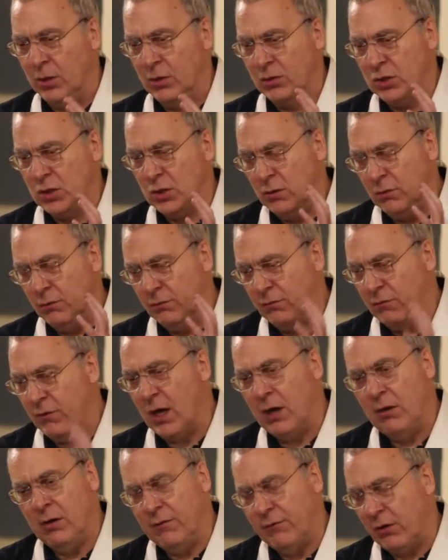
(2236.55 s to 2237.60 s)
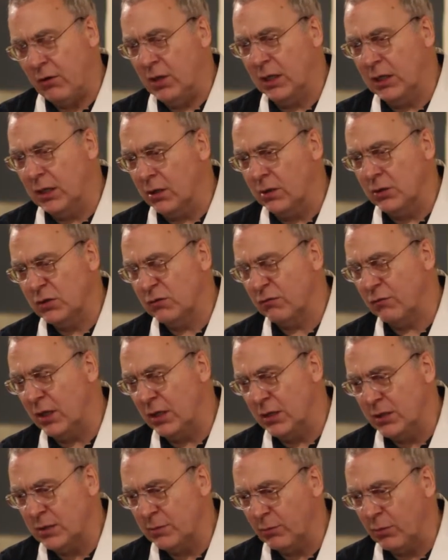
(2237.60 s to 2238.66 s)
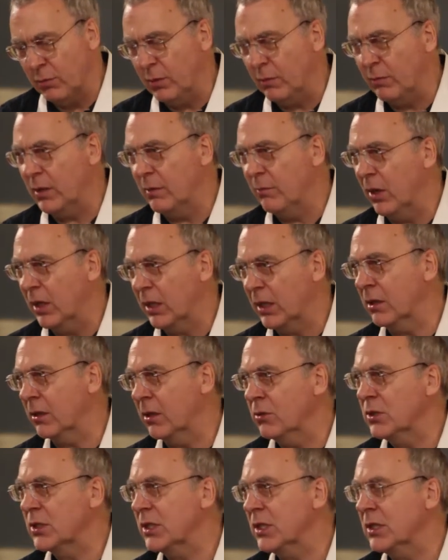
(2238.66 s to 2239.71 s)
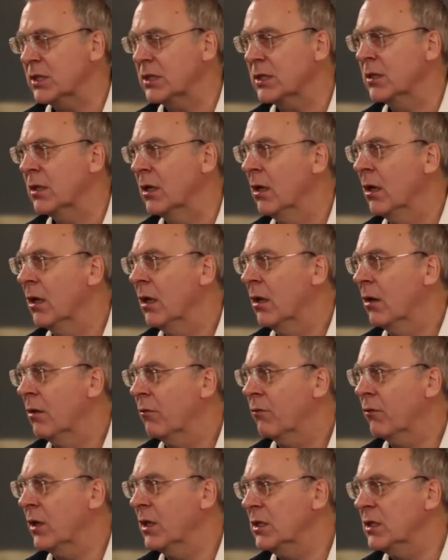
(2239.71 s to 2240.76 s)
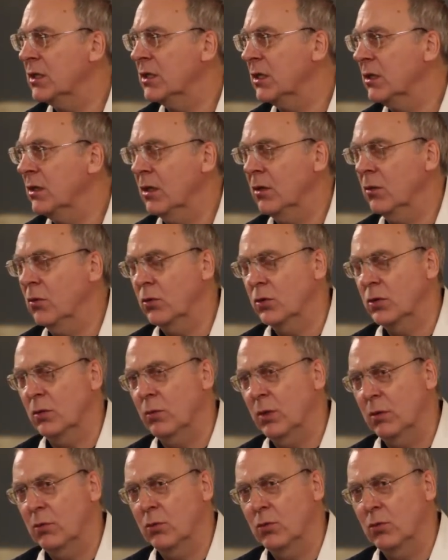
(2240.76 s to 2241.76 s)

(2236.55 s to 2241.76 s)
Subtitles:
with two very, very close friends, probably my closest friends in the order.